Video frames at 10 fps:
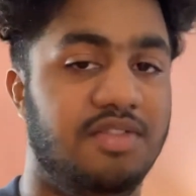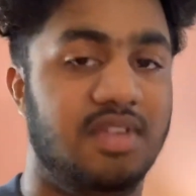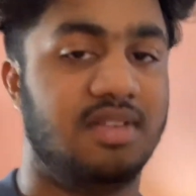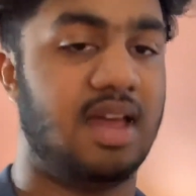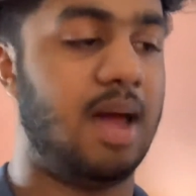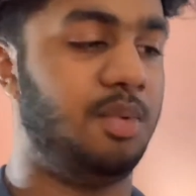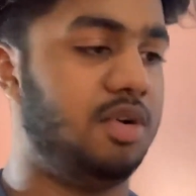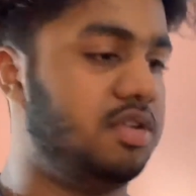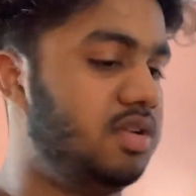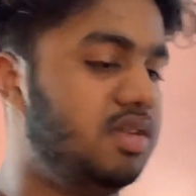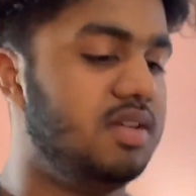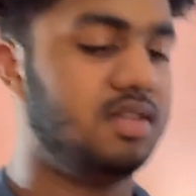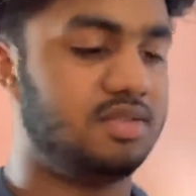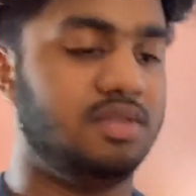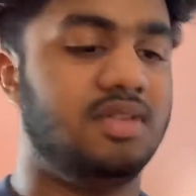of this camera
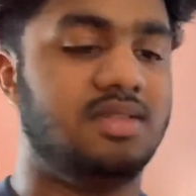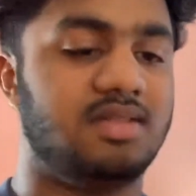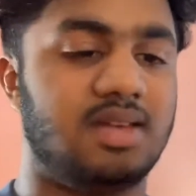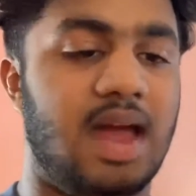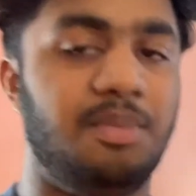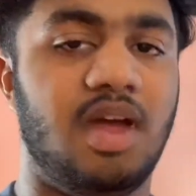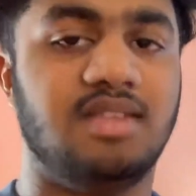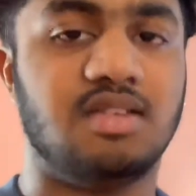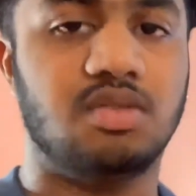so this camera has a